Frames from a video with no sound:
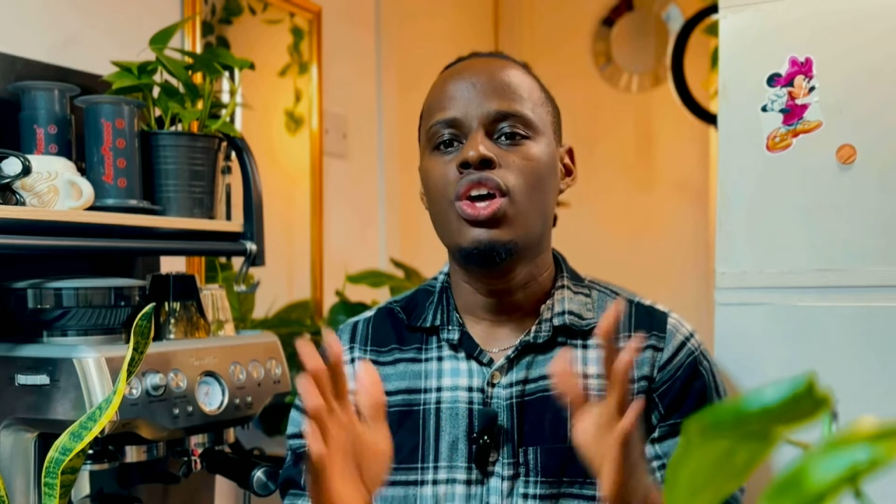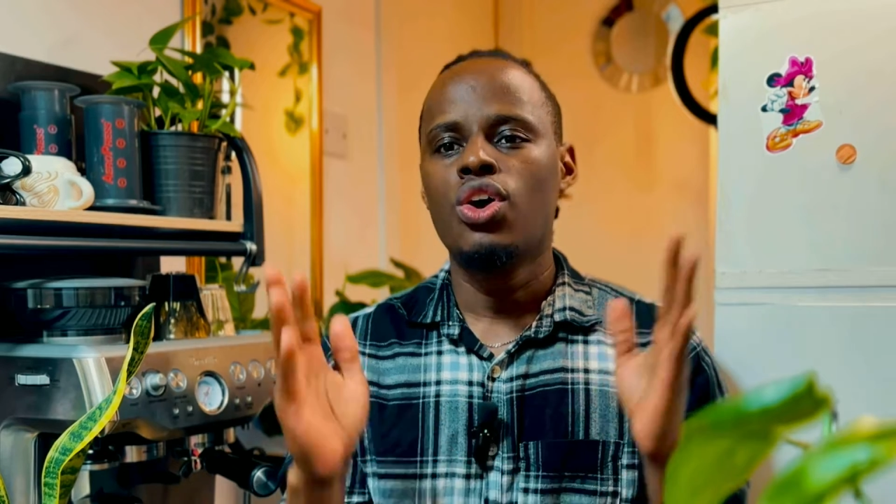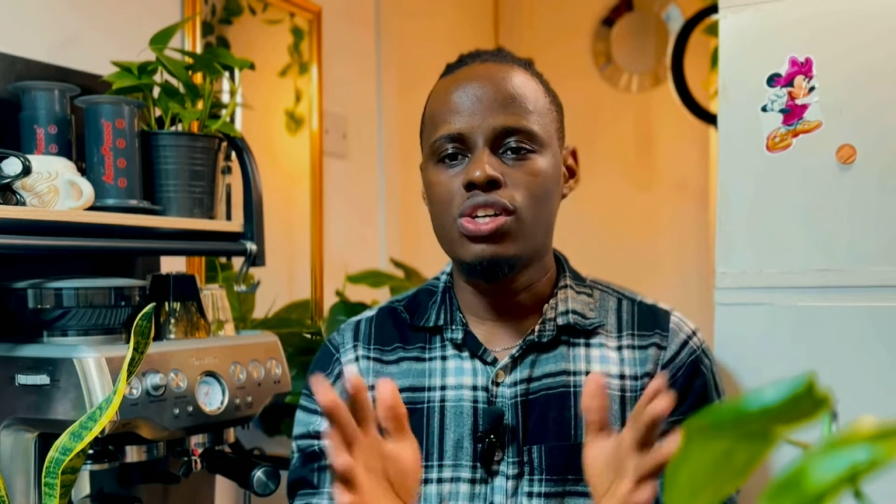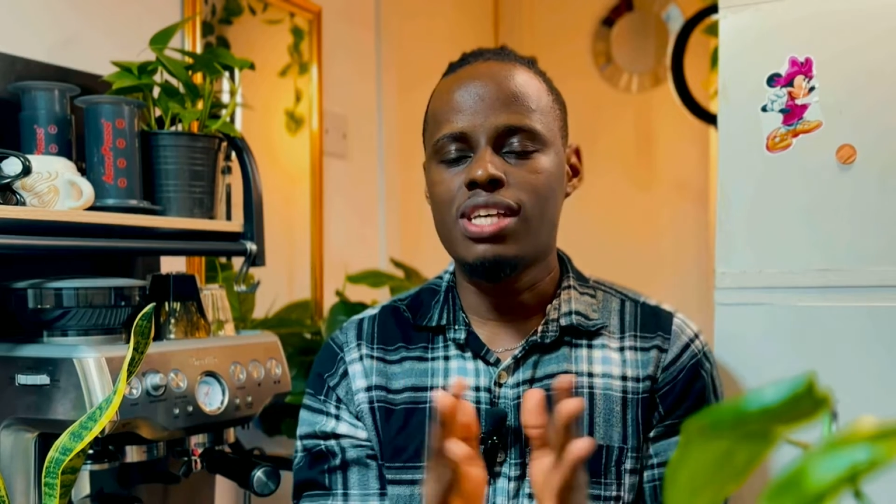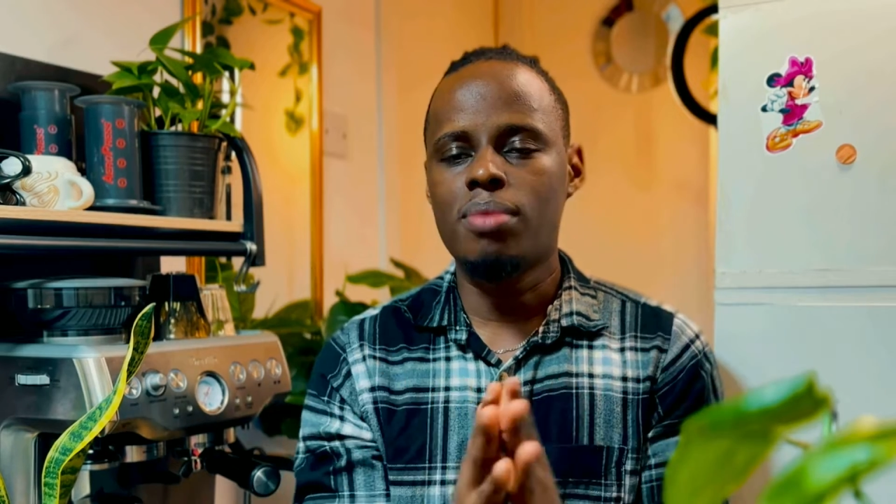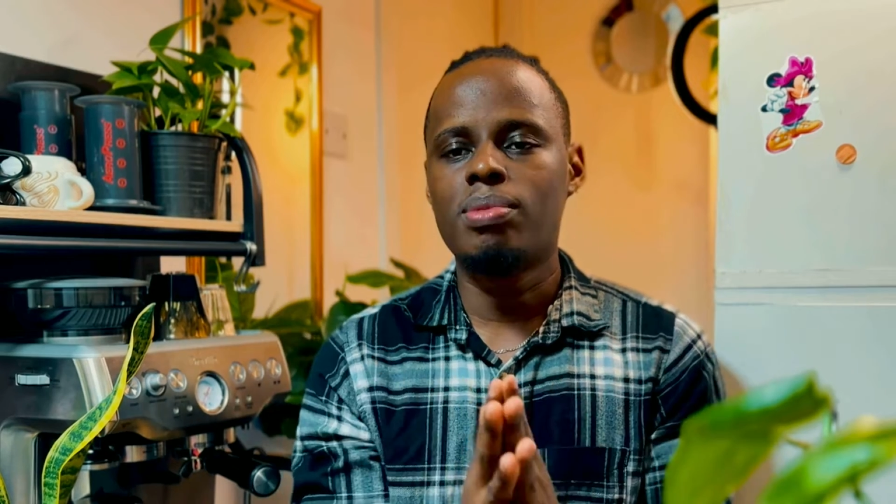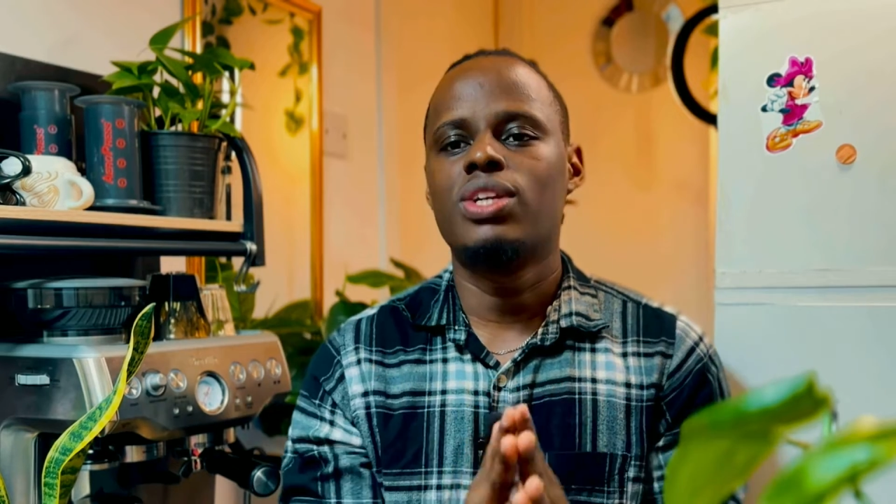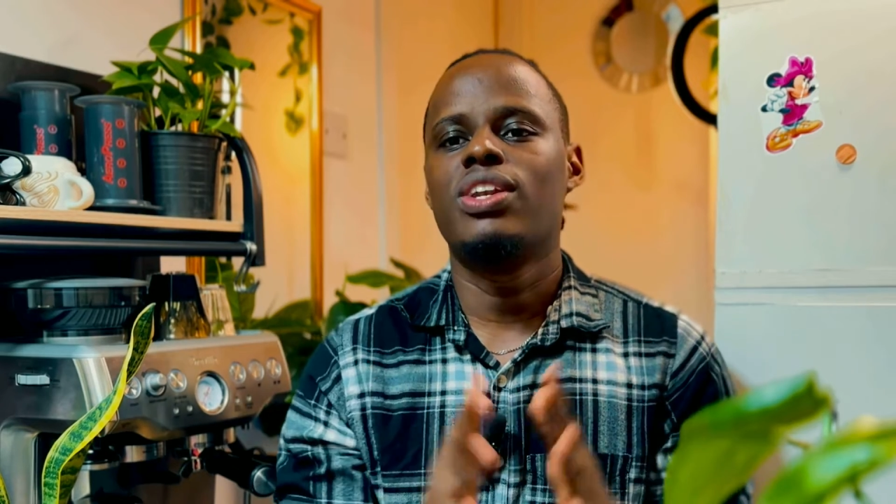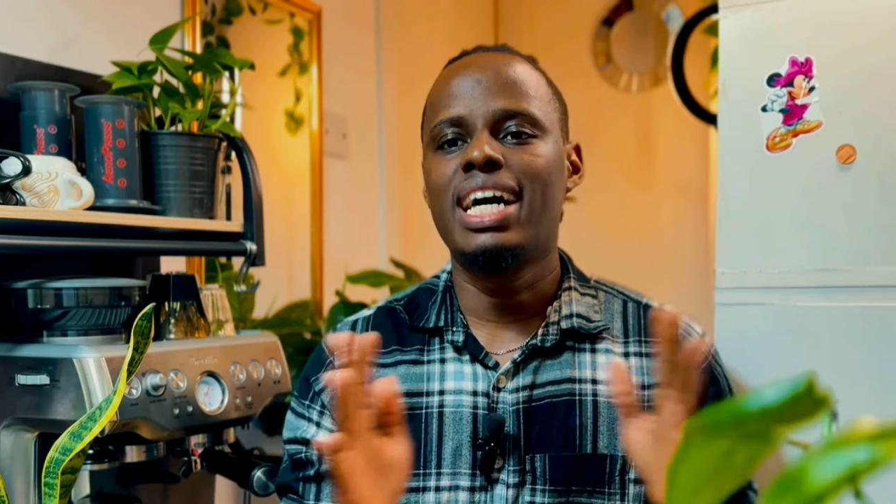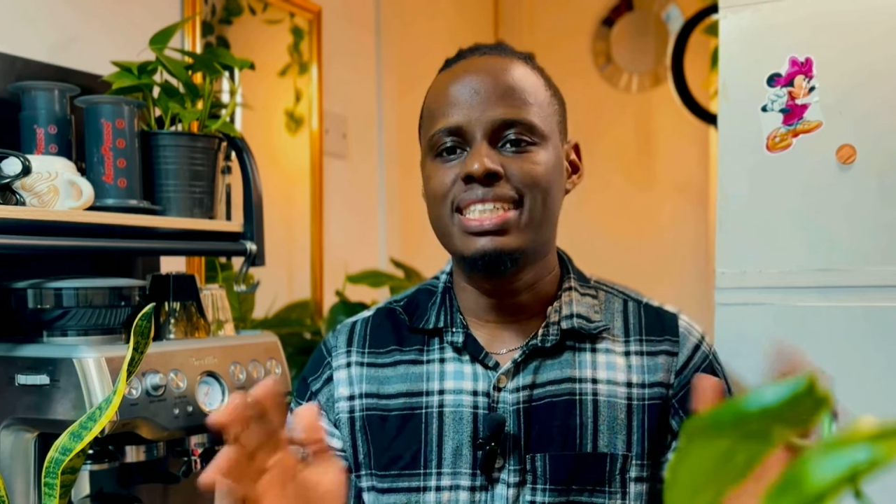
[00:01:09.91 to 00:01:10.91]
or
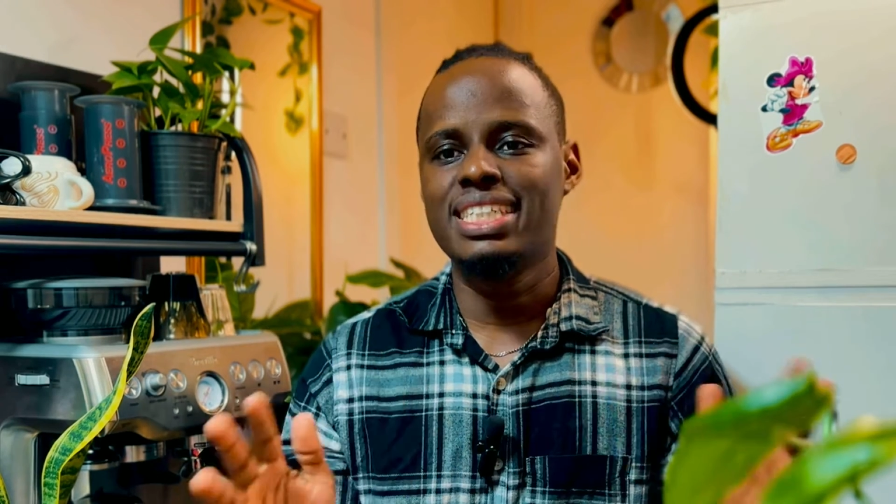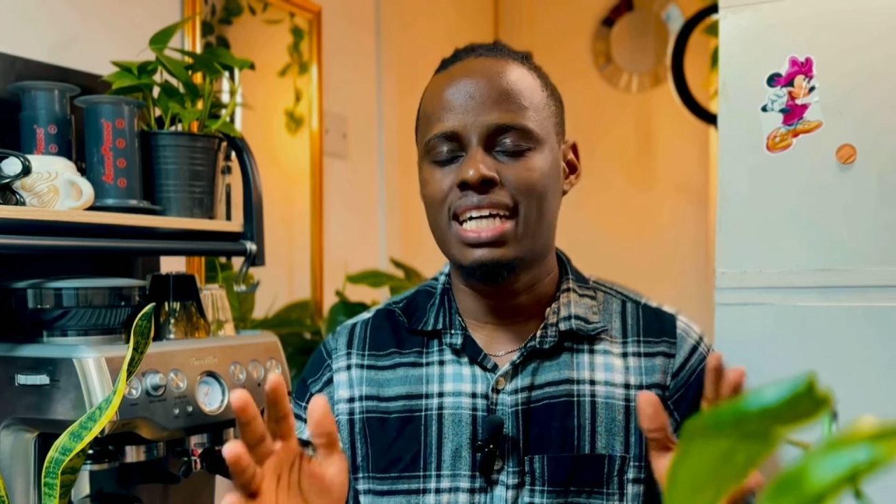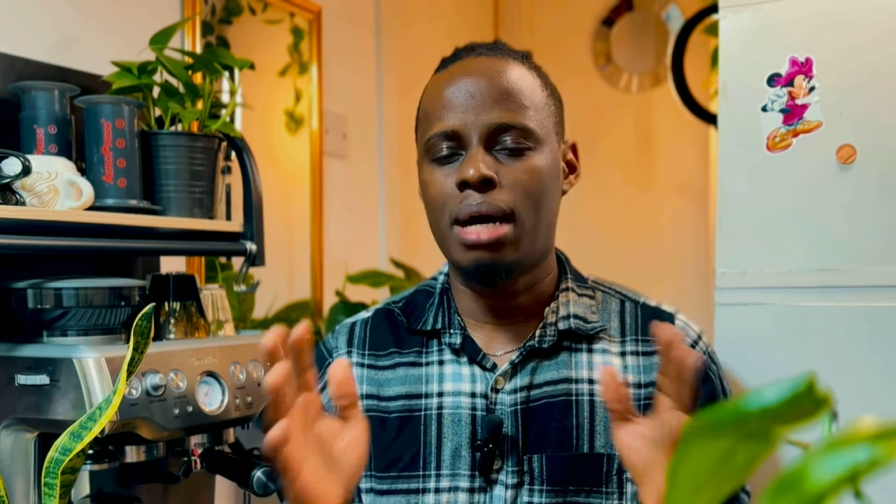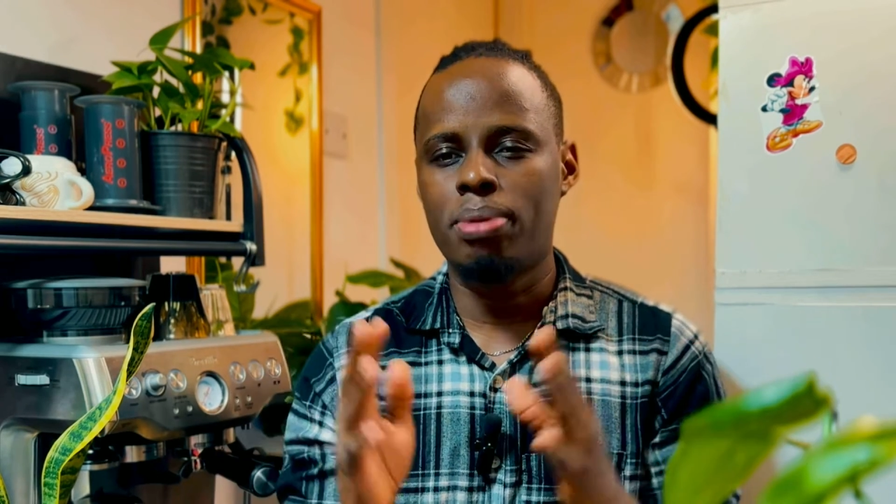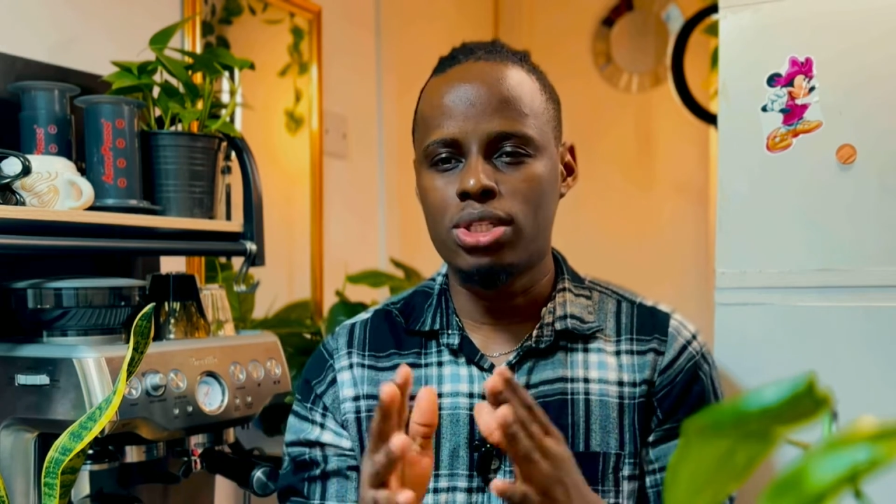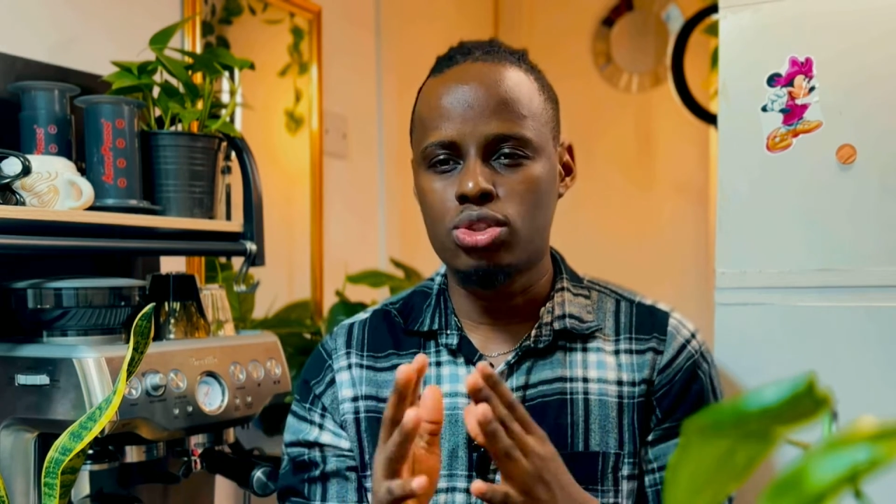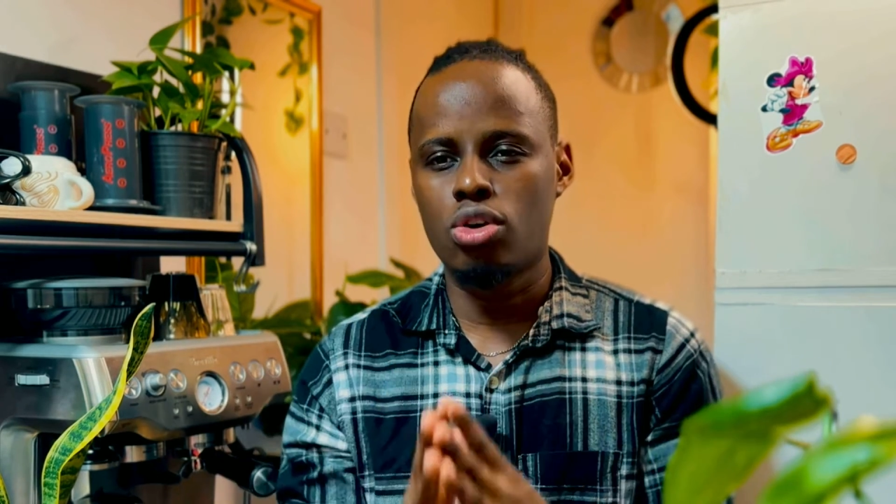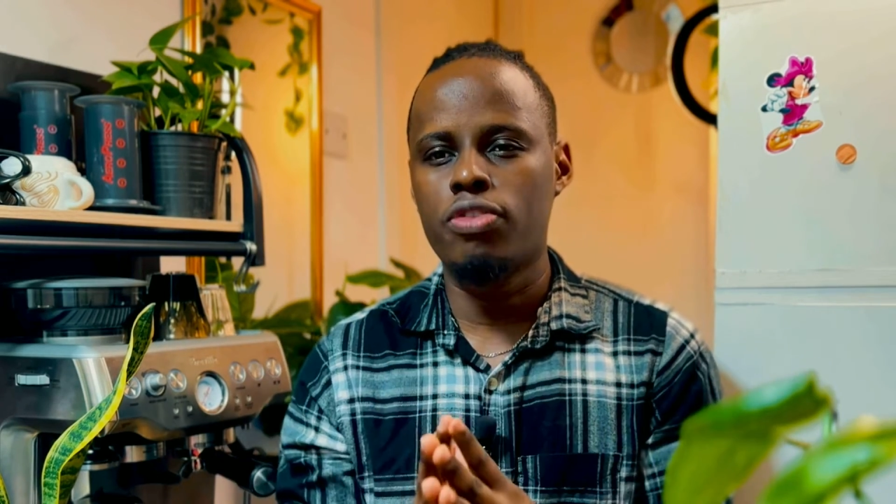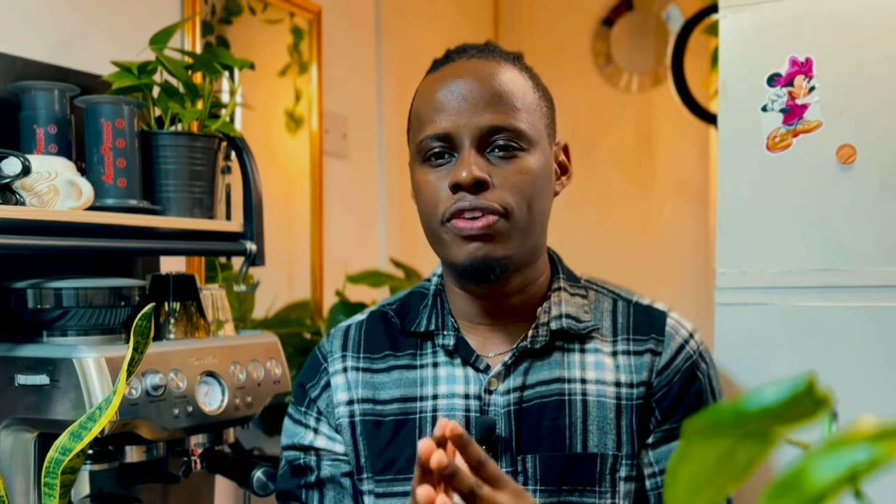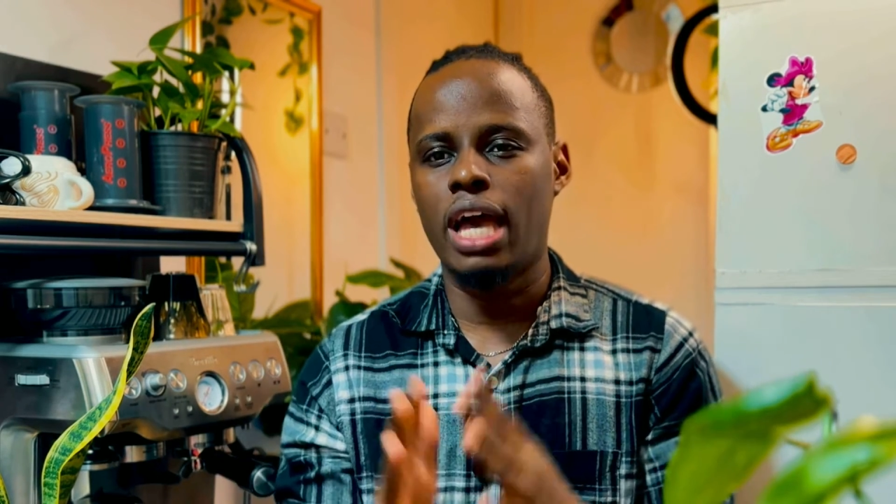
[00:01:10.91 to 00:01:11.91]
someone learning about
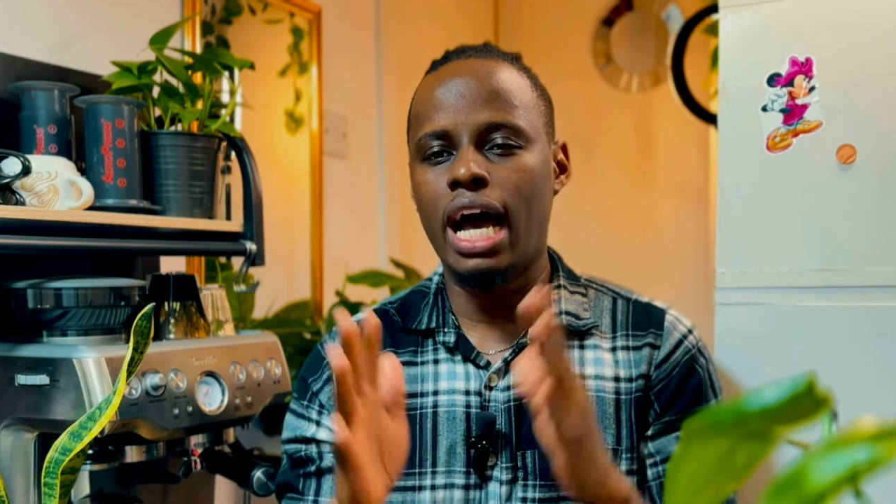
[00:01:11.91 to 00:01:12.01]
coffee